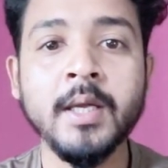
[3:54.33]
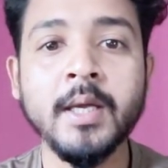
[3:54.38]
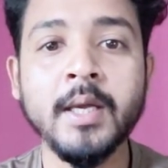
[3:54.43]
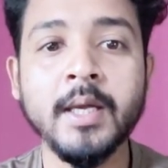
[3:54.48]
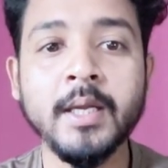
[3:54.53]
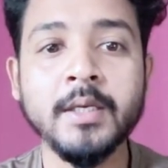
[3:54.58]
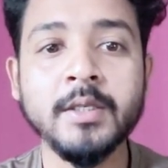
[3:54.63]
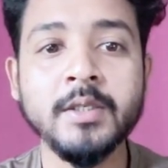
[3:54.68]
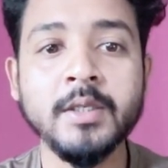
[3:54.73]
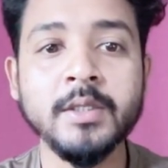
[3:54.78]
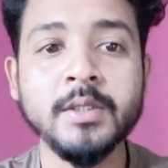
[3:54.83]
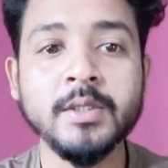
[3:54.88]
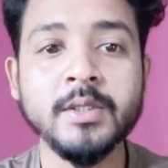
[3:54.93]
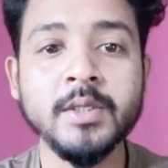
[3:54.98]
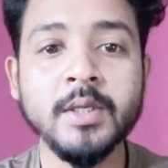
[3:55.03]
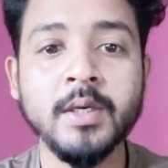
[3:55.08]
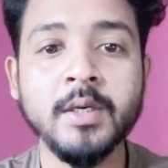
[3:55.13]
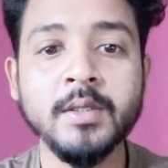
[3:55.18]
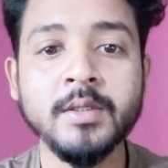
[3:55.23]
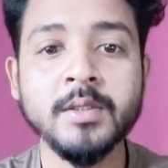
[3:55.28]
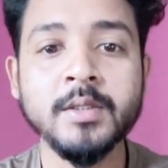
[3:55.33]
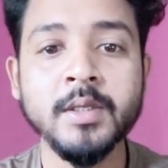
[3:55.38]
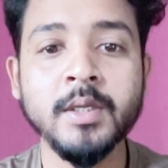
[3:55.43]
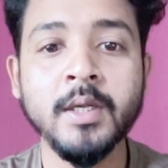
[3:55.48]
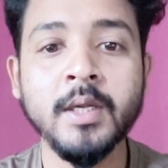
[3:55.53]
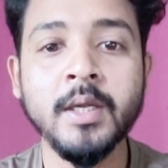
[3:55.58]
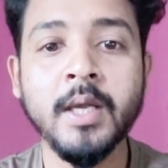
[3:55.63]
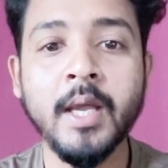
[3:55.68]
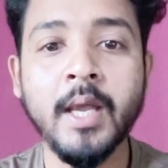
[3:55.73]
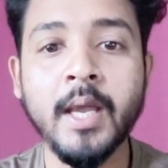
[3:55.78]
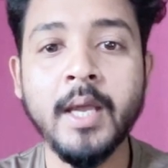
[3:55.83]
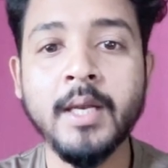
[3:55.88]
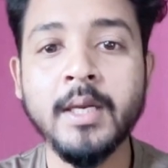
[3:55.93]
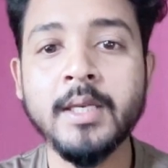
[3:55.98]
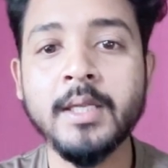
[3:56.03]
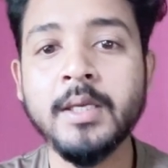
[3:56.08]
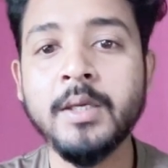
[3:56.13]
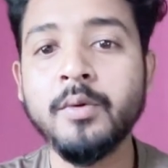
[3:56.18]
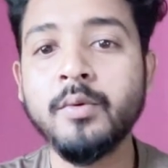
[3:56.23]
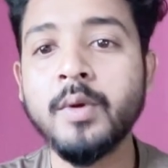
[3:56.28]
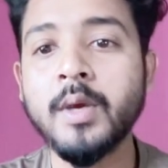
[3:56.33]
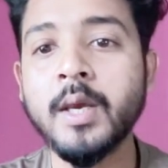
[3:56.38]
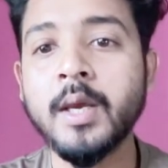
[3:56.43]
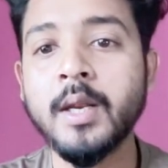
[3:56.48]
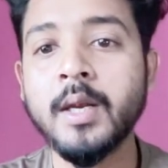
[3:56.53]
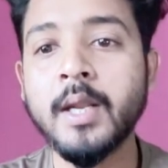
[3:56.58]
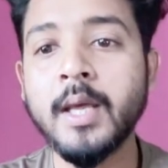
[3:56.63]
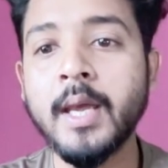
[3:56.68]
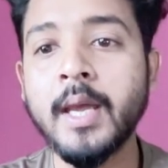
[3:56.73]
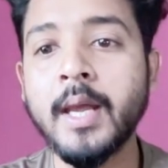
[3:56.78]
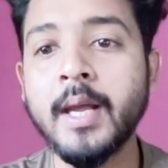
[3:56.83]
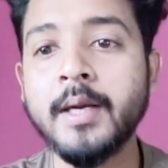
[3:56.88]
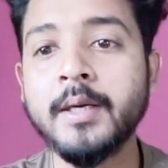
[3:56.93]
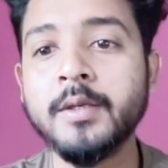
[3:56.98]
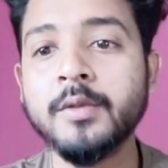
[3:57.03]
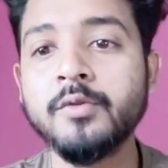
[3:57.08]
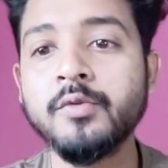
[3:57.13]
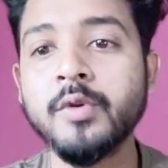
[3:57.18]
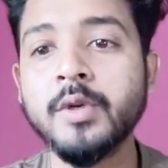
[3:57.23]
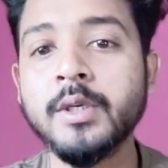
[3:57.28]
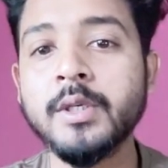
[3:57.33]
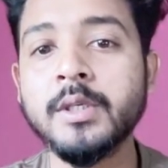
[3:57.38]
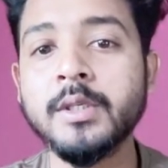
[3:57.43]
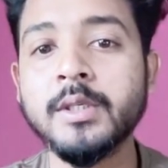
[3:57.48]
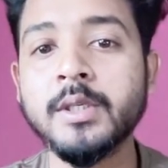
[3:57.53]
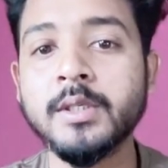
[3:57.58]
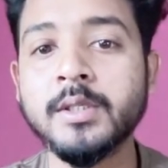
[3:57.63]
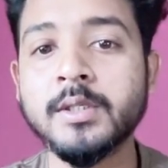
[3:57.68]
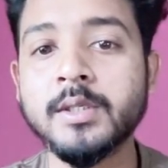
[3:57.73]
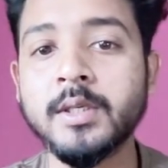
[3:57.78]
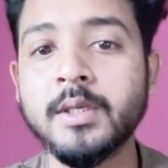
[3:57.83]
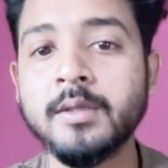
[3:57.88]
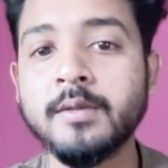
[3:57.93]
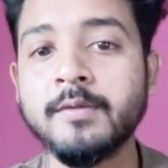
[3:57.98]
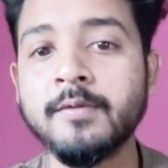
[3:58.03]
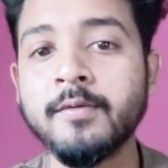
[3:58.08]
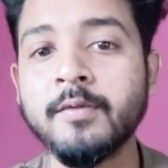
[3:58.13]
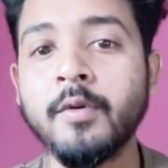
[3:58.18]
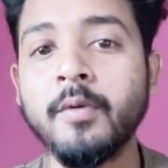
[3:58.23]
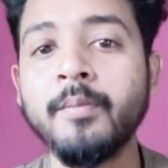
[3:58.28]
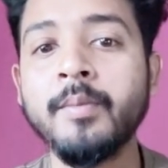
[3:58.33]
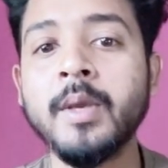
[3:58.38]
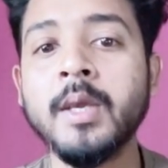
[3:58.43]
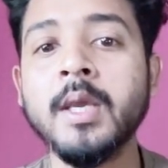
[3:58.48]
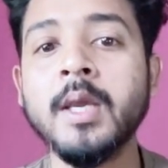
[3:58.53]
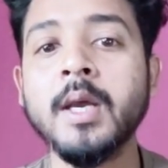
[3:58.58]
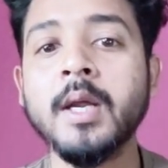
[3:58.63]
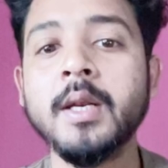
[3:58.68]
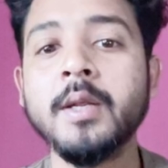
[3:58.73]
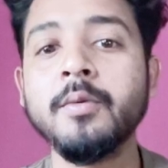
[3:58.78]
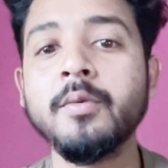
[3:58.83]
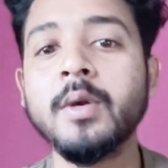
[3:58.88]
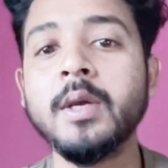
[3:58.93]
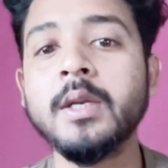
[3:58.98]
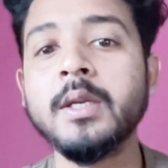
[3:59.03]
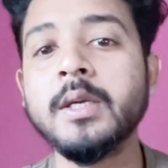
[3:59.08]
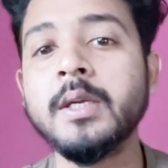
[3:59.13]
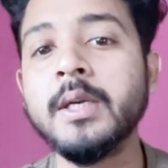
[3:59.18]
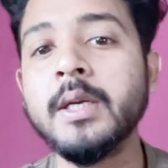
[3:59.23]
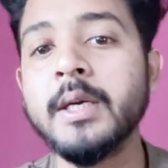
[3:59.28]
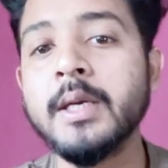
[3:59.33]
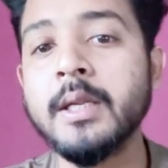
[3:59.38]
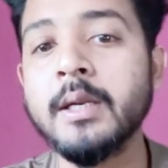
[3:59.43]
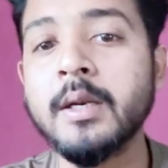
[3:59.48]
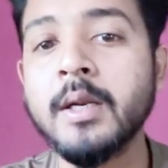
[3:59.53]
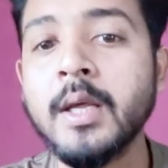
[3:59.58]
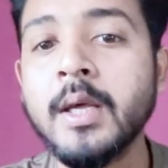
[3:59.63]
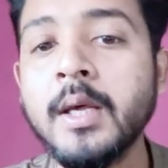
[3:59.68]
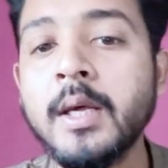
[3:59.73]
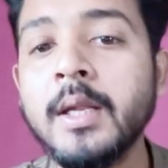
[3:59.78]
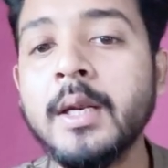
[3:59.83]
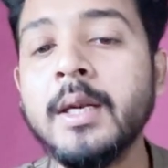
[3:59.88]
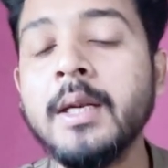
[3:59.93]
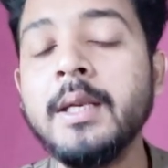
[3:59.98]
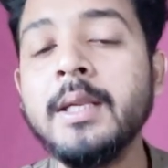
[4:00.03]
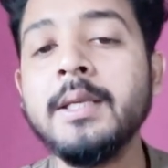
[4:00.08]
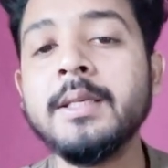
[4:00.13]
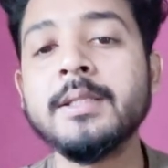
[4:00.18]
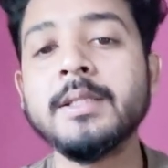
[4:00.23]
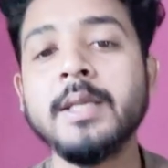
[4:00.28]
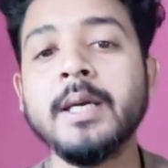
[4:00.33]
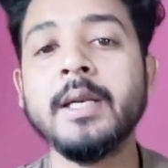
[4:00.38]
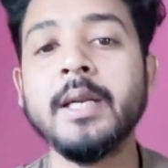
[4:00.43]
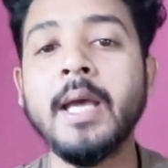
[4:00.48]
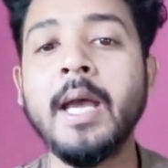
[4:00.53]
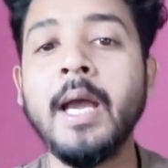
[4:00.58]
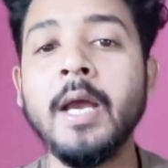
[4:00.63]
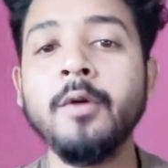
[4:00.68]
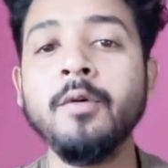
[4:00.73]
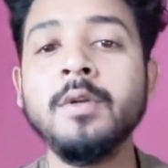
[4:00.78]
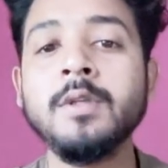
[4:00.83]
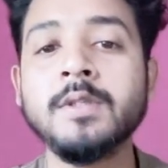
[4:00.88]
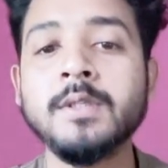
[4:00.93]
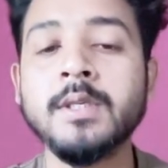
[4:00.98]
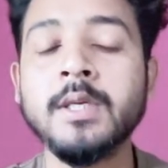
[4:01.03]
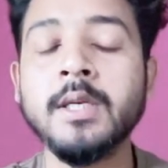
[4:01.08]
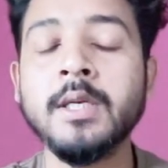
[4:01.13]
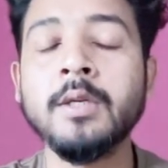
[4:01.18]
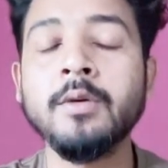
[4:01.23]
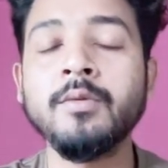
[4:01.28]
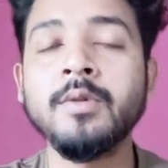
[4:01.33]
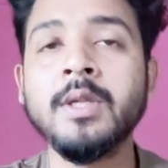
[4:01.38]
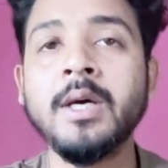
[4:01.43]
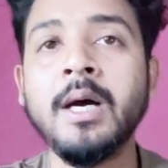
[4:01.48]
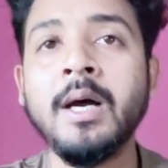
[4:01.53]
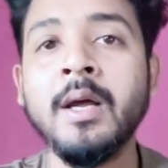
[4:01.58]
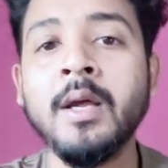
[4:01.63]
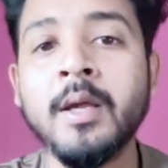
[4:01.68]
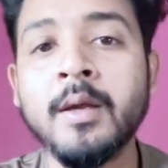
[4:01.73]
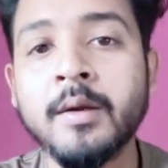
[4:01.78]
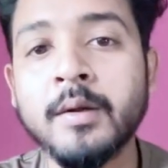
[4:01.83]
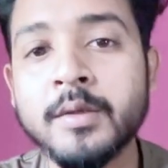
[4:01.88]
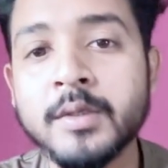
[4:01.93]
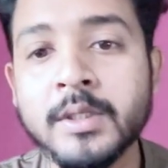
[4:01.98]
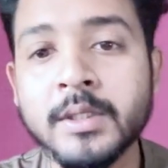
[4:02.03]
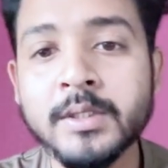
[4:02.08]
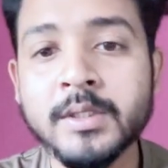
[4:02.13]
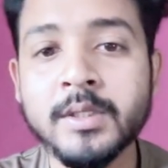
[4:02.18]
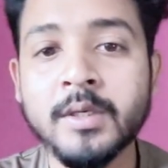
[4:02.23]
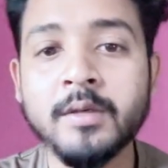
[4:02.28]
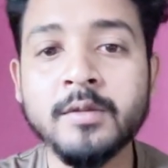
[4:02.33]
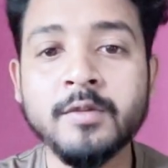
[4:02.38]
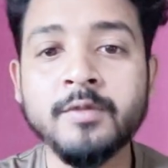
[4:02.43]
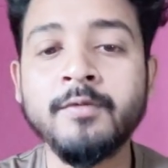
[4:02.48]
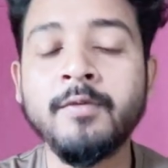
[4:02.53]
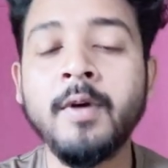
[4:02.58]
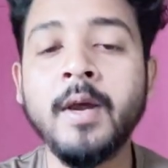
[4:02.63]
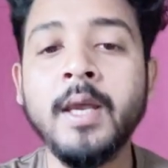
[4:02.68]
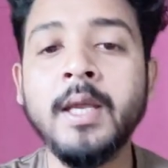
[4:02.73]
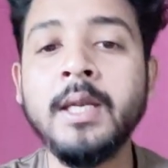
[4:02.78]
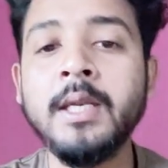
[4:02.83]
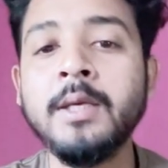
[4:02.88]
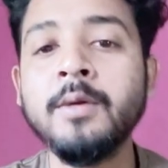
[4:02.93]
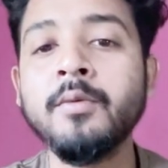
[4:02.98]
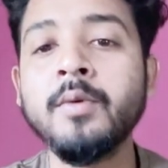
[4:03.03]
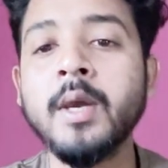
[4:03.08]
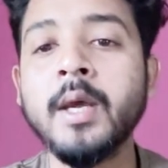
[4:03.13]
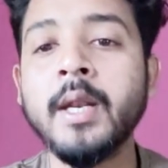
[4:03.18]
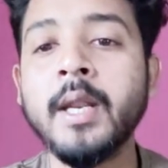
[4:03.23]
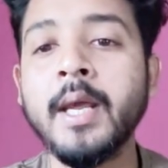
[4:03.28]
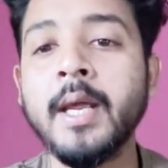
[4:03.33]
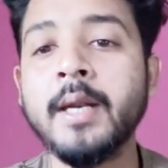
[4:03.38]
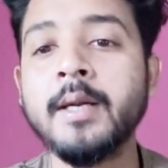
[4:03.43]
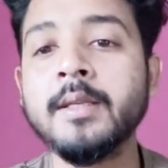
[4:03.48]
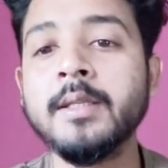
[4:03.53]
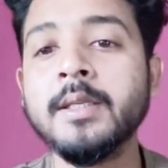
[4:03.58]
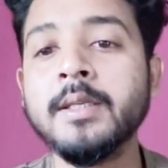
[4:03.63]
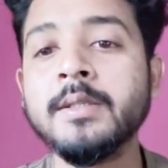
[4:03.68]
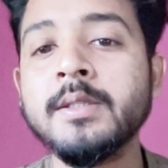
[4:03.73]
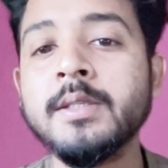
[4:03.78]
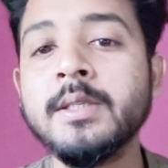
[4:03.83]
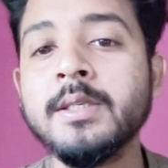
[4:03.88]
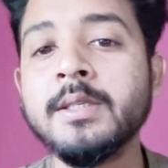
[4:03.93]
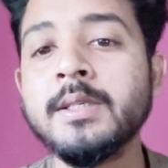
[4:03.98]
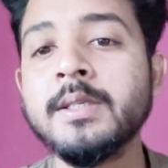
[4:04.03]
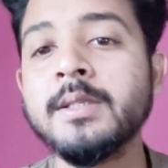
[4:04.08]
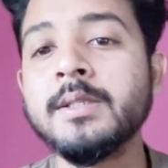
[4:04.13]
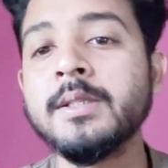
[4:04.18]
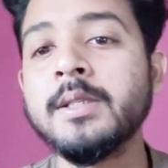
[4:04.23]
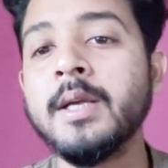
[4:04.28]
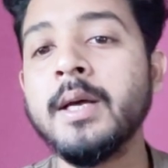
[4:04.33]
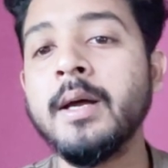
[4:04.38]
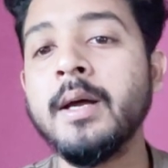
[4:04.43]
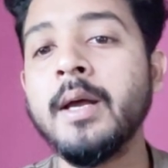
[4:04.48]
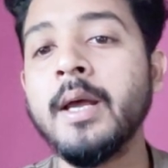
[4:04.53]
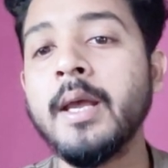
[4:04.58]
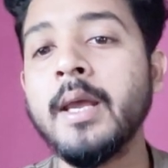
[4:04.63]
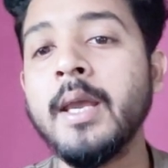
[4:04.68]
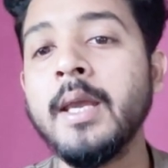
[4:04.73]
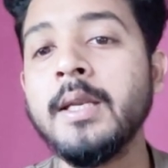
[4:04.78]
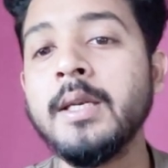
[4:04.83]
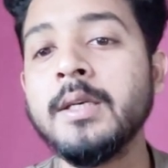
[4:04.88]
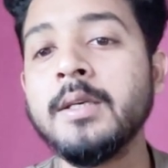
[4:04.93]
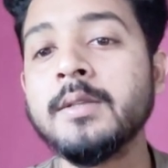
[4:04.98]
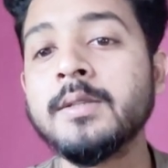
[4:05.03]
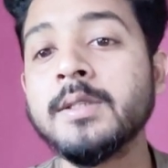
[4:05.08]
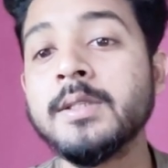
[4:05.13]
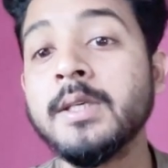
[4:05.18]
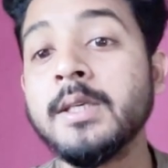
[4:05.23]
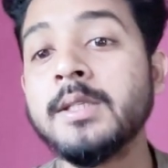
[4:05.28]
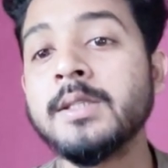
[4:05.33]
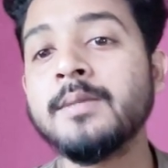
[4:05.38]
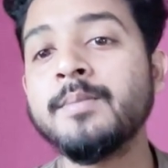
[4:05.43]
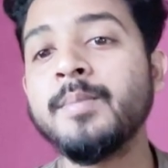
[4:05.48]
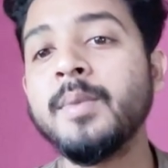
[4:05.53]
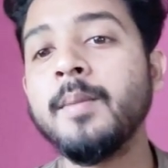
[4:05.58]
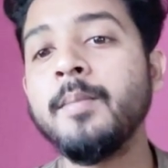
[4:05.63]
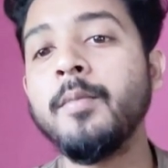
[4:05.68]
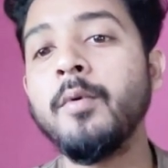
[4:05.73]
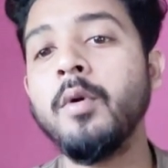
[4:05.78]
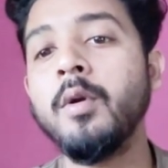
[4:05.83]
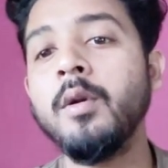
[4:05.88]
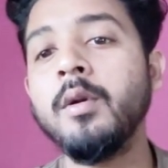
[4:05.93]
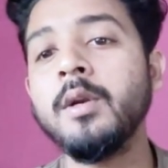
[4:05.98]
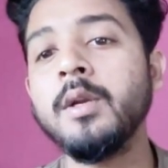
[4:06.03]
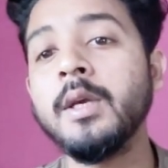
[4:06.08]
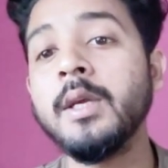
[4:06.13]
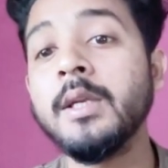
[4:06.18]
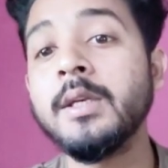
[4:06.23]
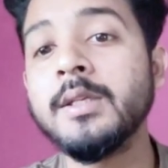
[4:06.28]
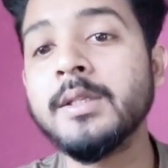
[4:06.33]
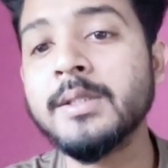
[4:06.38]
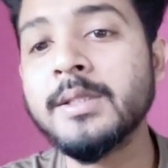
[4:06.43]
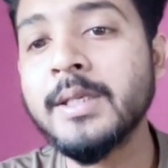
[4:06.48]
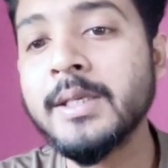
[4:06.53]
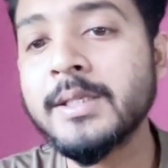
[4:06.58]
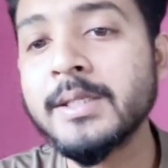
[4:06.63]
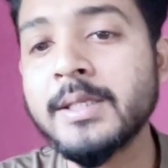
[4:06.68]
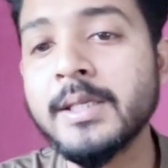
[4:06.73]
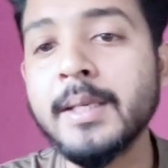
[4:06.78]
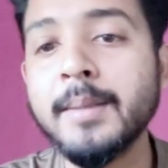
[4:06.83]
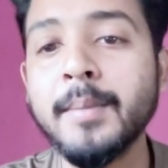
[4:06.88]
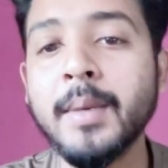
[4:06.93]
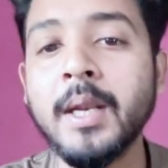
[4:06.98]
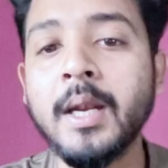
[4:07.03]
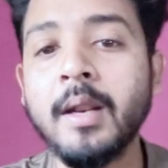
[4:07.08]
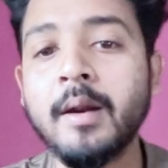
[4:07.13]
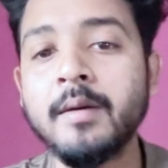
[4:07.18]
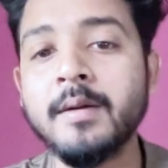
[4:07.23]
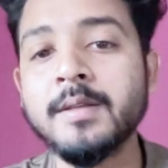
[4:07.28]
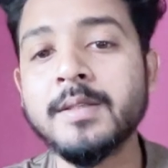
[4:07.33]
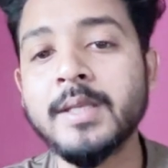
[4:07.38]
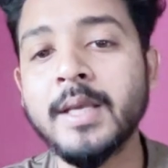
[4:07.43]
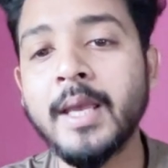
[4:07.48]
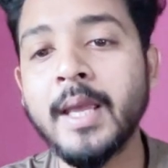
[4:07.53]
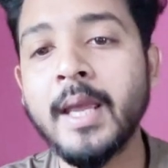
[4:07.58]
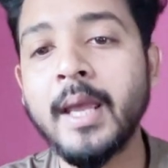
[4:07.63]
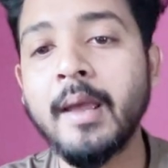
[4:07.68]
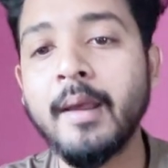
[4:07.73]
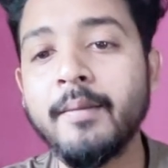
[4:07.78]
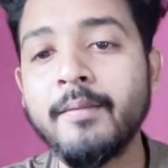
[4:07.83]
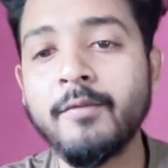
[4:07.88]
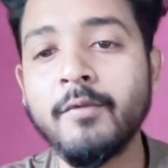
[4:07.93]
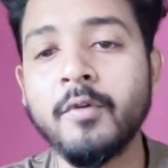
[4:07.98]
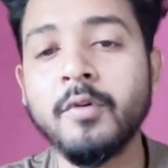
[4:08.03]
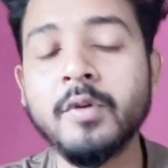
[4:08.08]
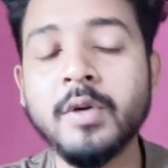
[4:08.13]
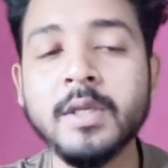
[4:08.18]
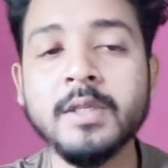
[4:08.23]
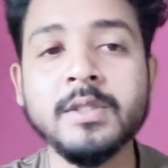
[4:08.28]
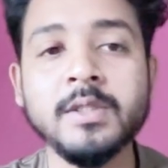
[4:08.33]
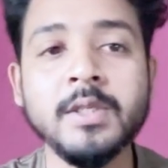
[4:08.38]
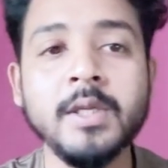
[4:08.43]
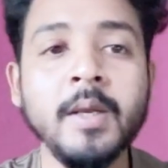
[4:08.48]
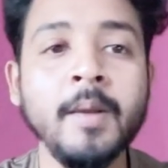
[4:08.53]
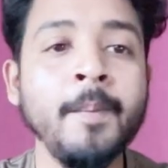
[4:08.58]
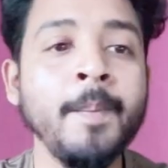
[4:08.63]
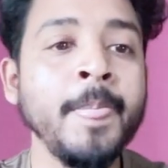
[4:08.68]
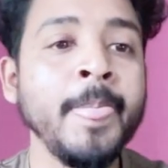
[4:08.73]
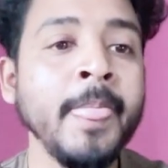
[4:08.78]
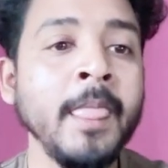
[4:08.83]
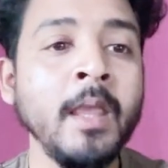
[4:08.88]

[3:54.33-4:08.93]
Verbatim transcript: and testers, and you can add 20 testers. From here you can create a list, and I will send you the testers file. You can add this is the 86 people, 86 email address I have for testing.